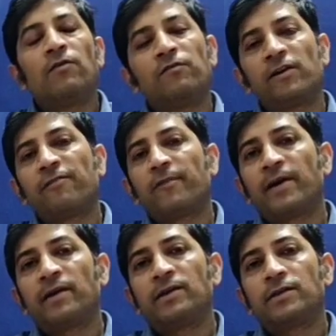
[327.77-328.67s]
One of my
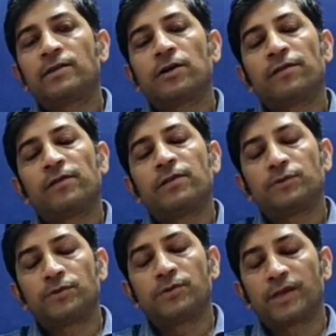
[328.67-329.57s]
teachers always
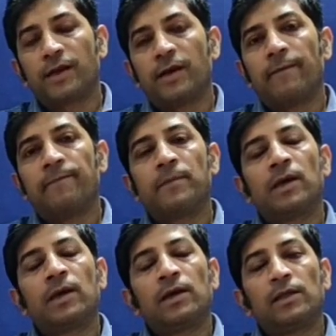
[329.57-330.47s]
used to say
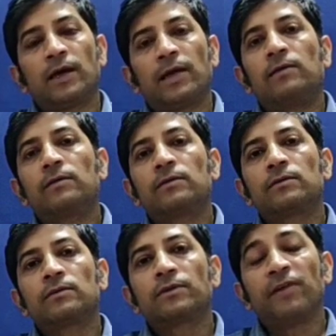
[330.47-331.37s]
that,
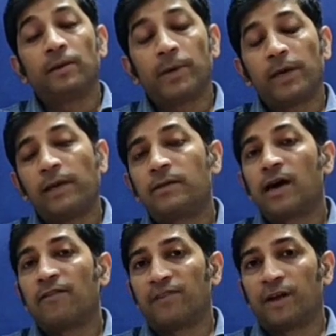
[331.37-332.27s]
well, begin is
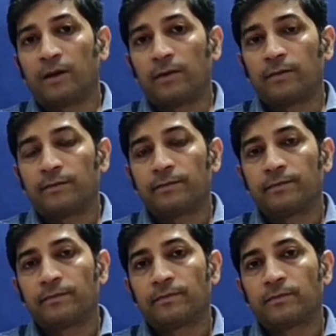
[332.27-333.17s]
half done.
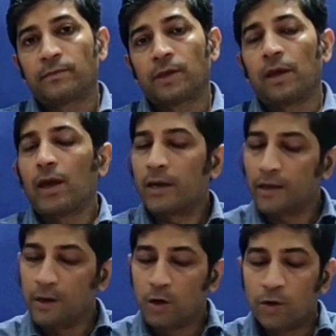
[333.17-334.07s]
And
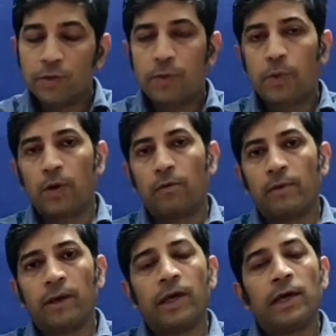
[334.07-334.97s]
he also told
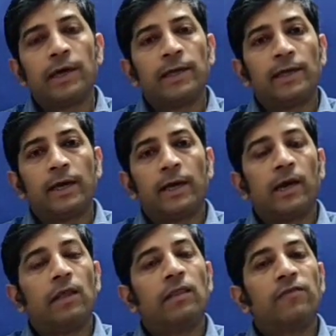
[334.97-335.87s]
me that
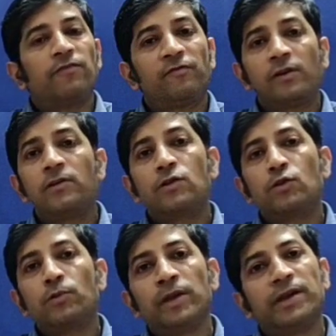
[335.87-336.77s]
in the first
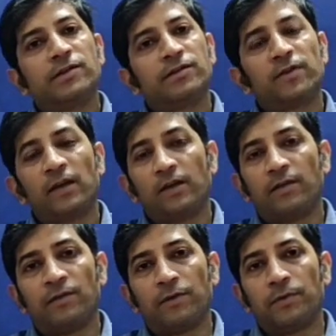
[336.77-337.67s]
2 minutes of the
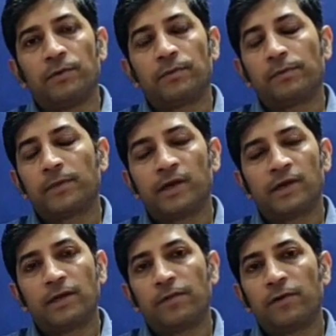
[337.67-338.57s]
interview, the
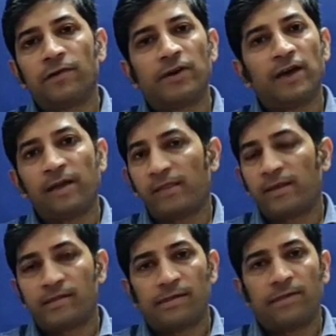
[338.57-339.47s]
interviewer will
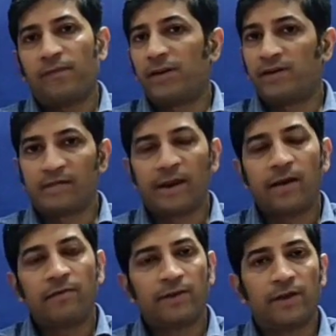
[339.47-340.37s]
assess, will
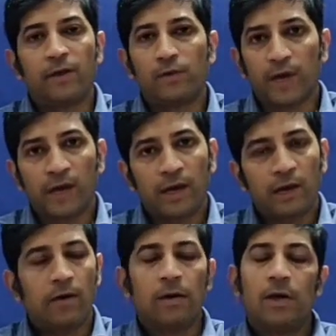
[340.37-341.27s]
decide whether to take it,